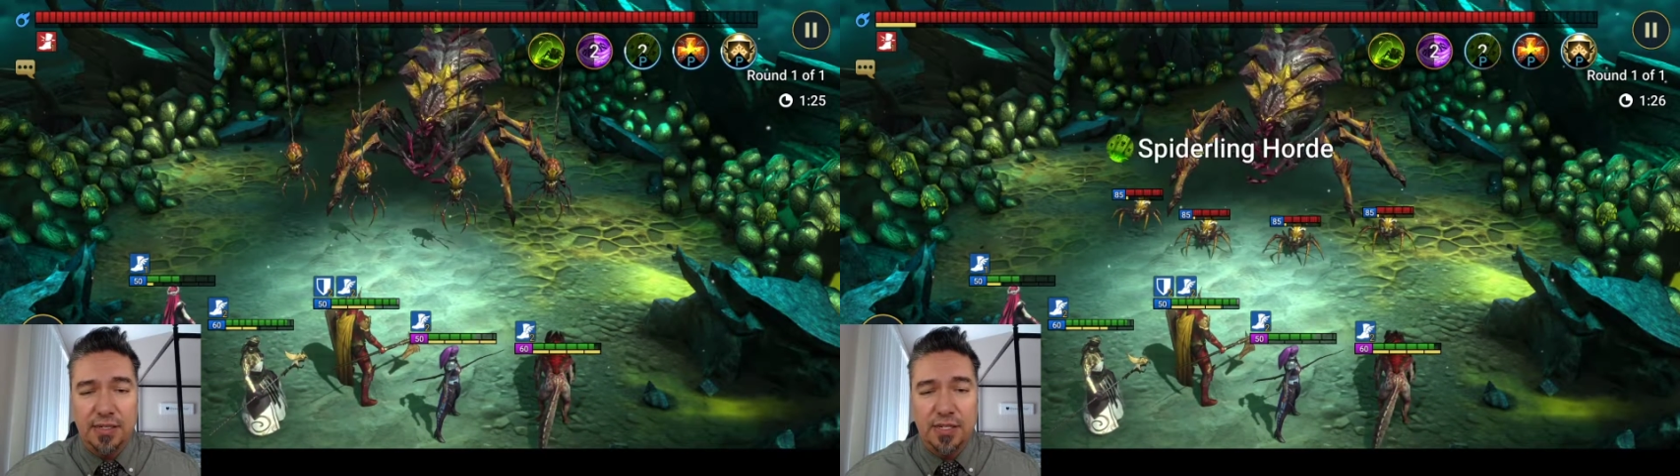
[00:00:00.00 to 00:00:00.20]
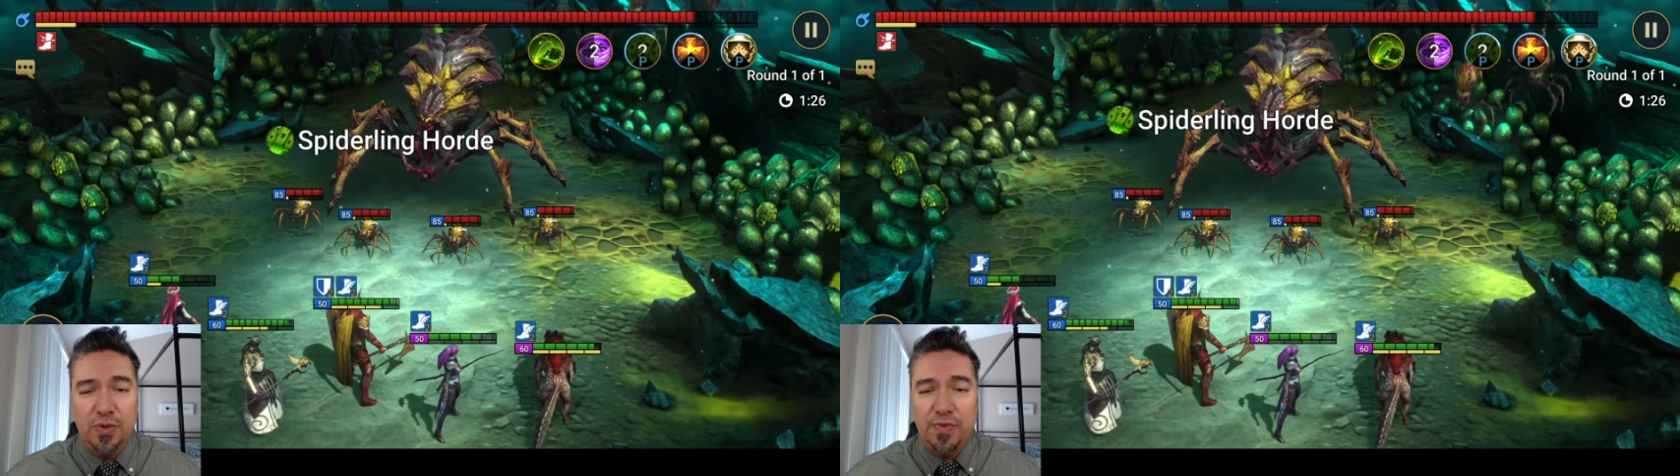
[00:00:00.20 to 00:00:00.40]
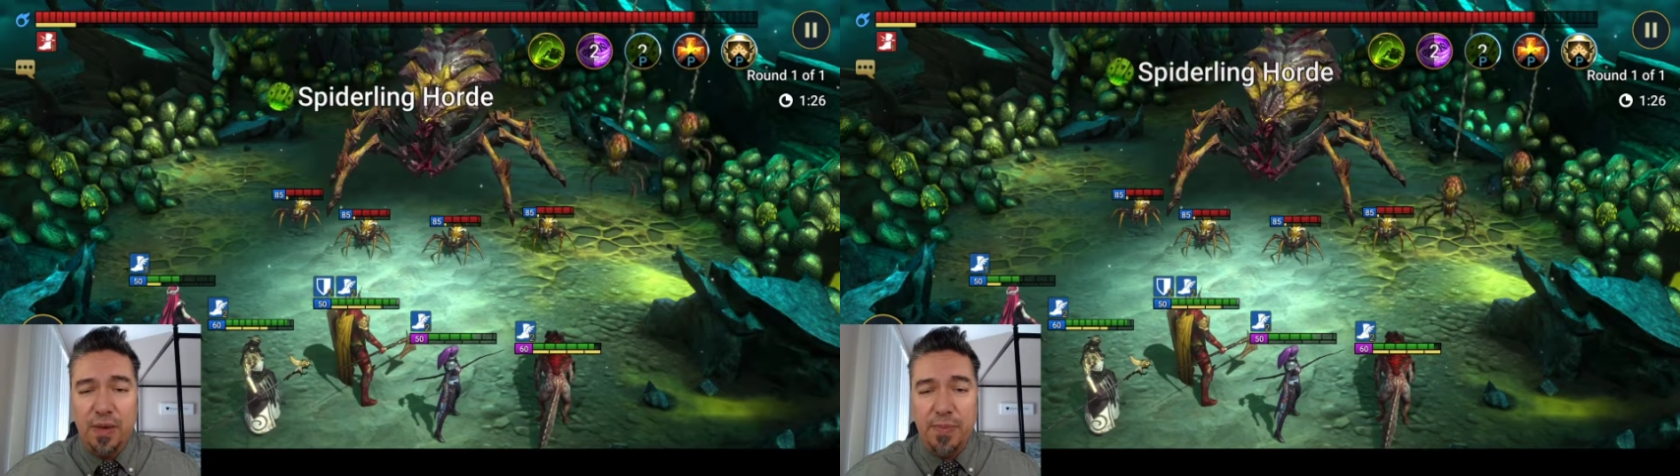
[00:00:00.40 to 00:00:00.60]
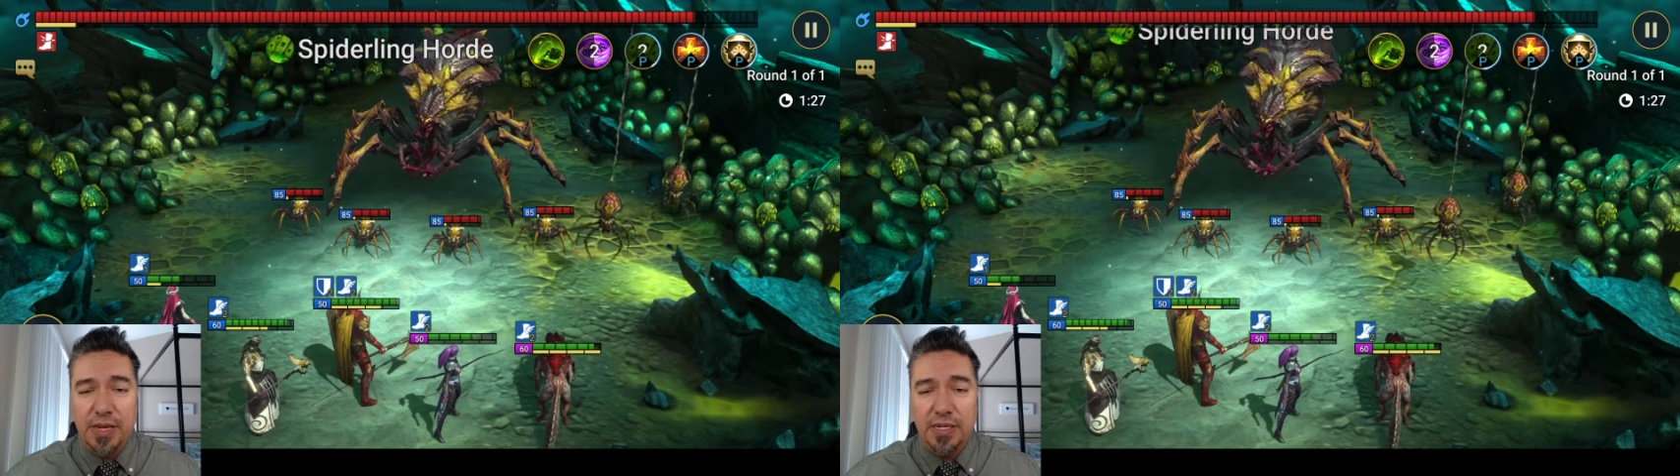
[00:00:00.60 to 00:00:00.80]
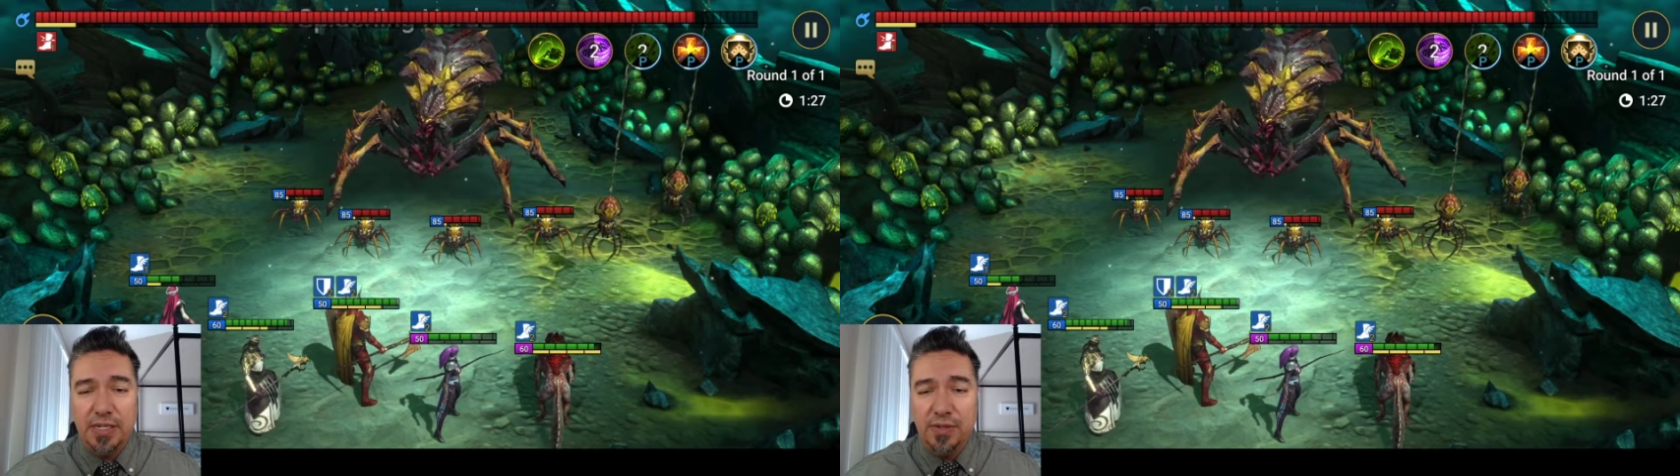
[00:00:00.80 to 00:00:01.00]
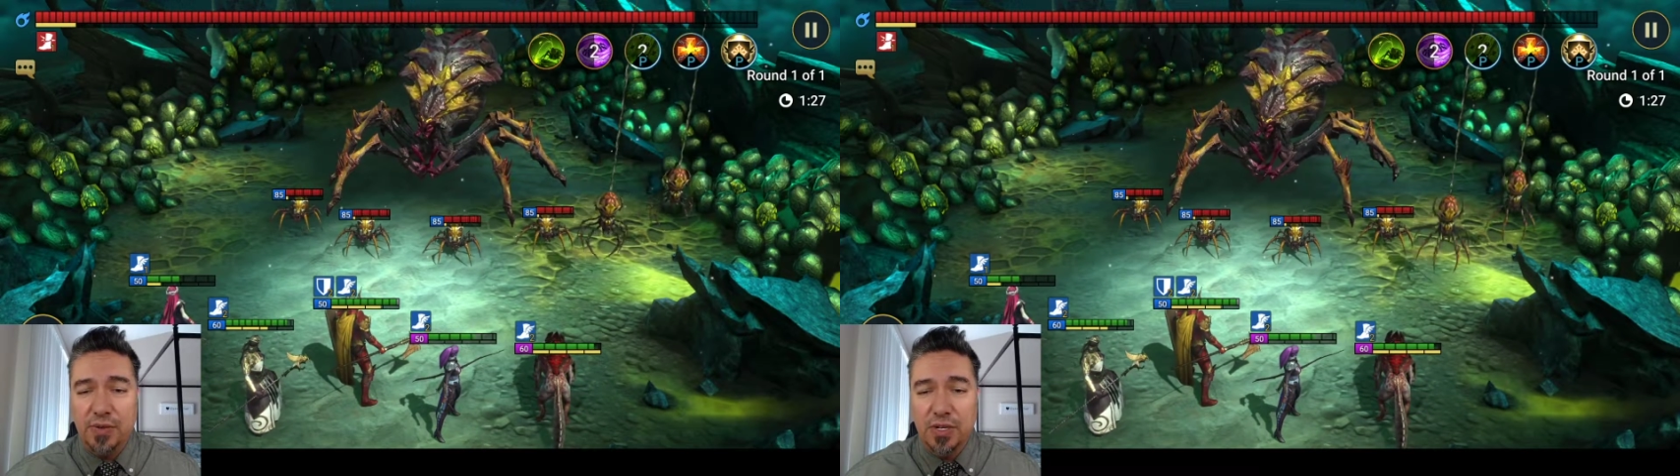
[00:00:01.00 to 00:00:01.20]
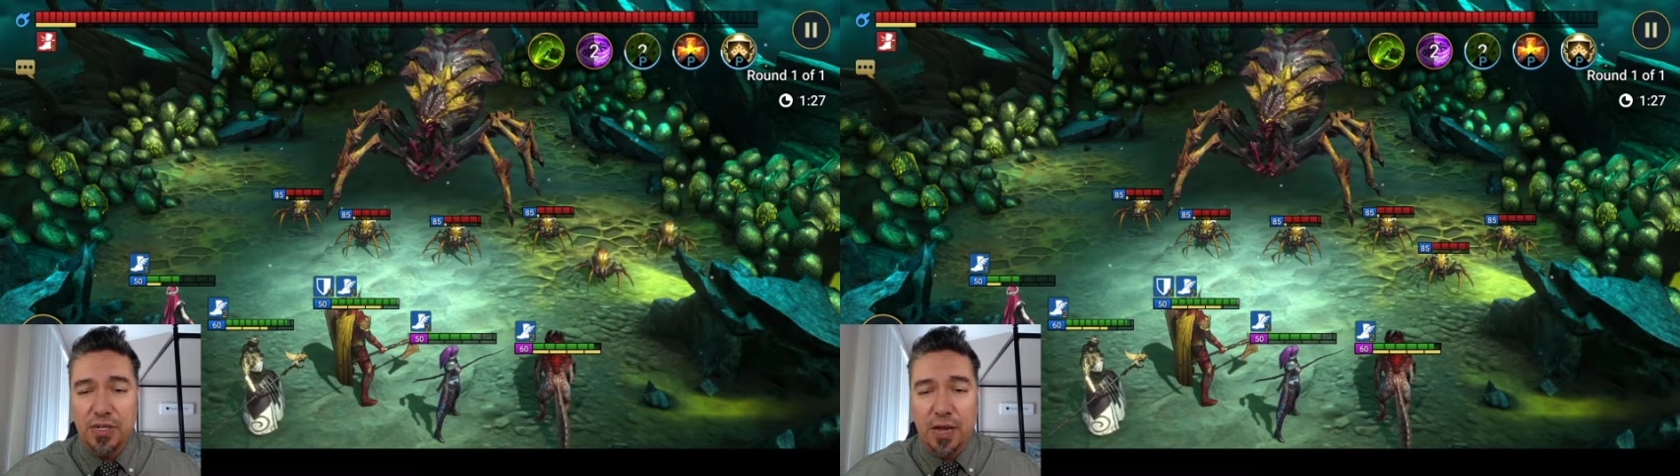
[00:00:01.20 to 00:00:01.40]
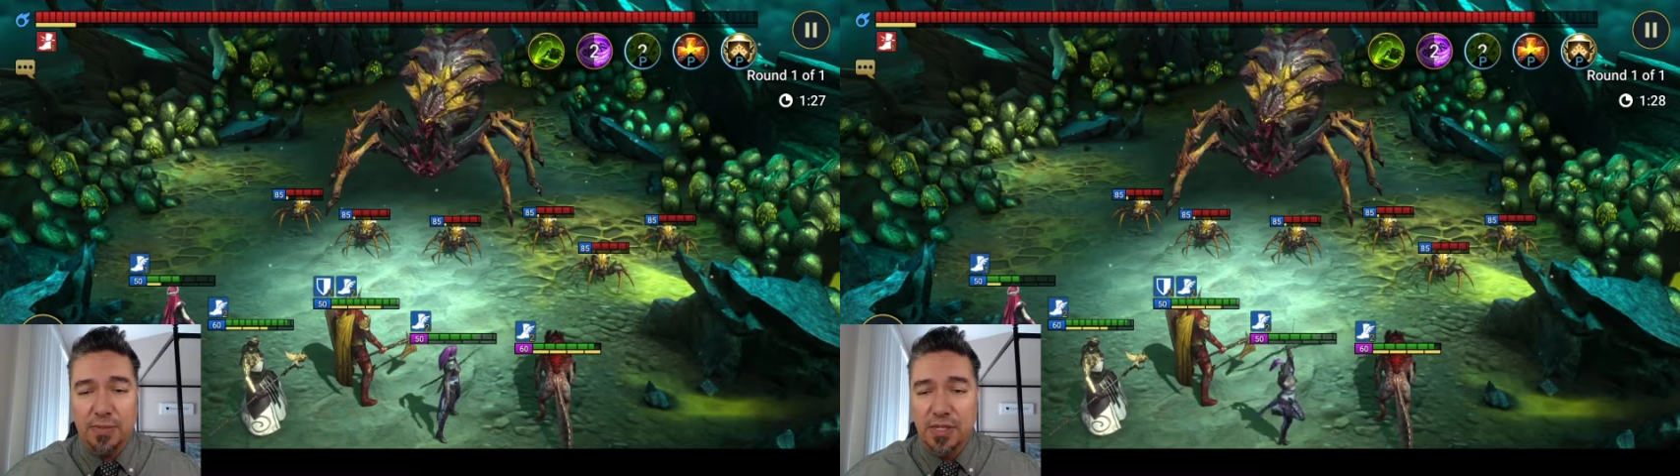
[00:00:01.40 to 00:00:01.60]
She's doing fine. Banshee is doing a good
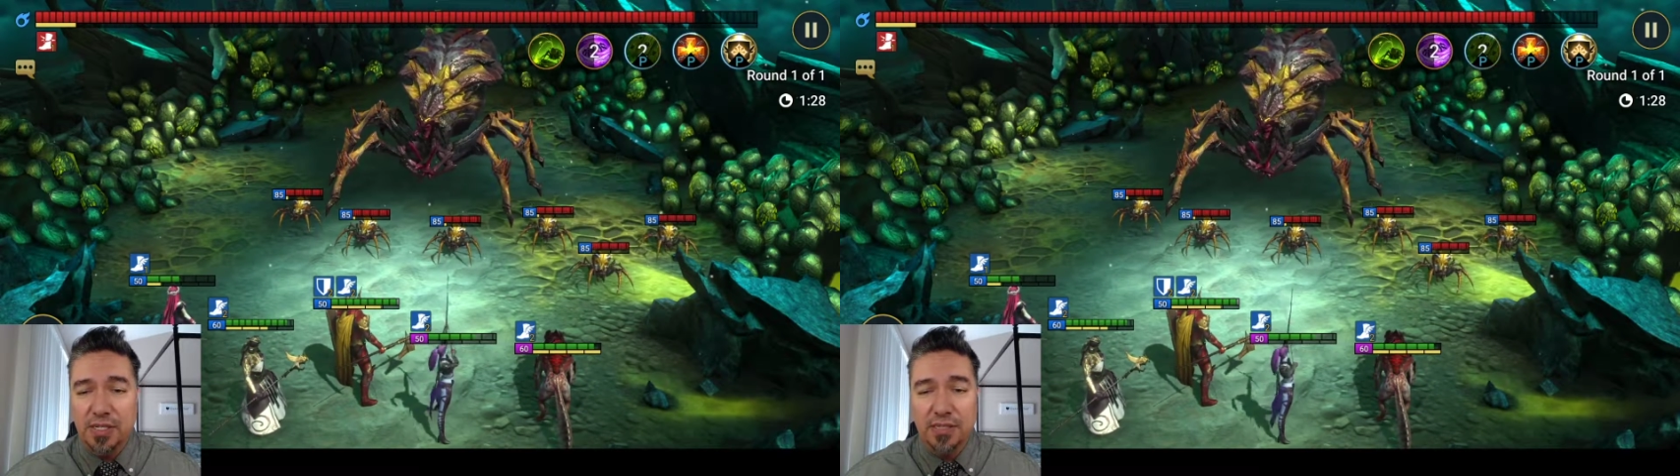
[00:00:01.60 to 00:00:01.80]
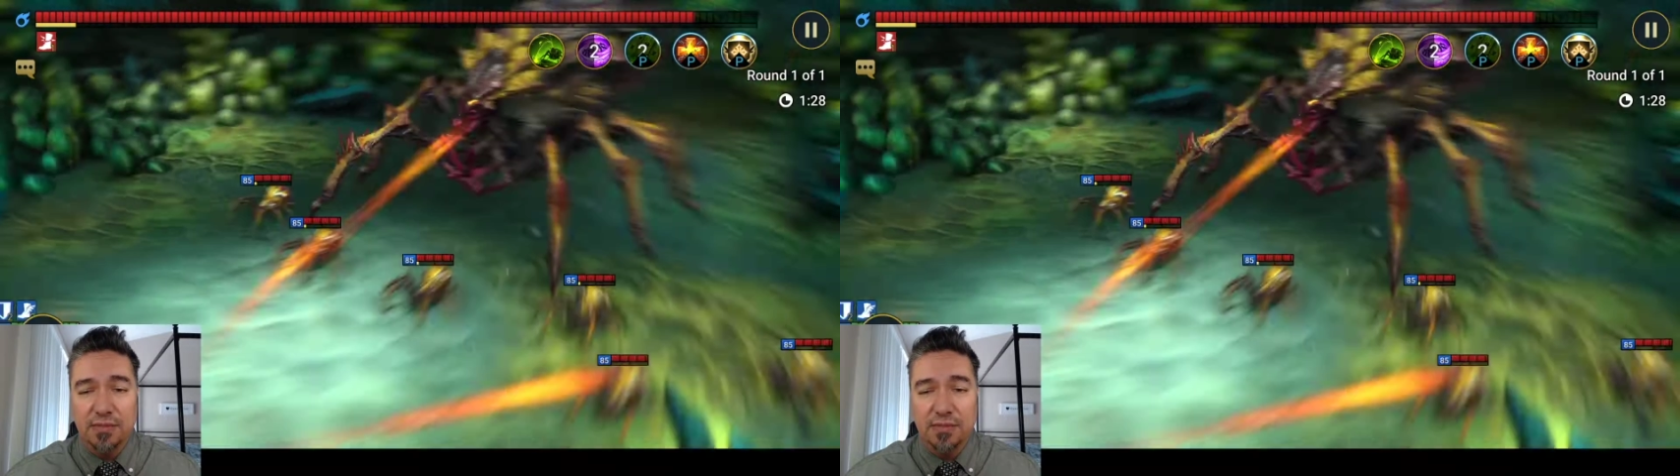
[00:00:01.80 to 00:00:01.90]
job. She's